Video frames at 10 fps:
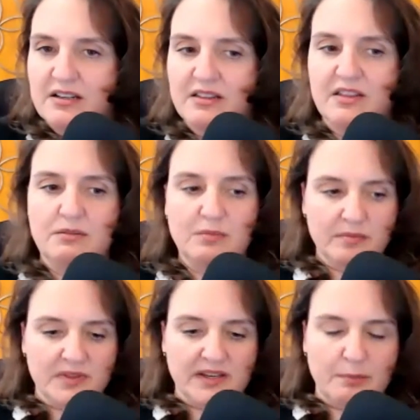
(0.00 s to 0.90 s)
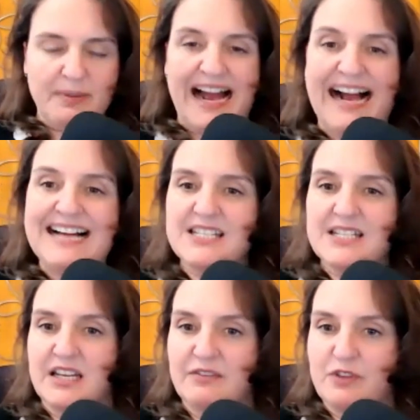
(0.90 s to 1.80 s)
the the
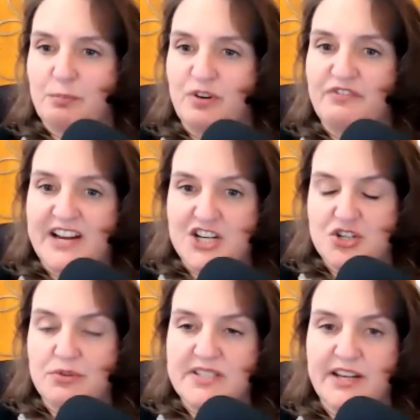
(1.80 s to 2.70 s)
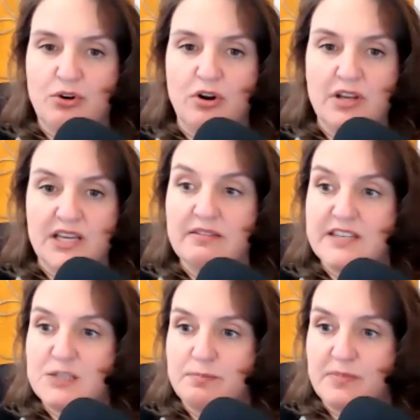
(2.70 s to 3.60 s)
capacity of the professionals that are in this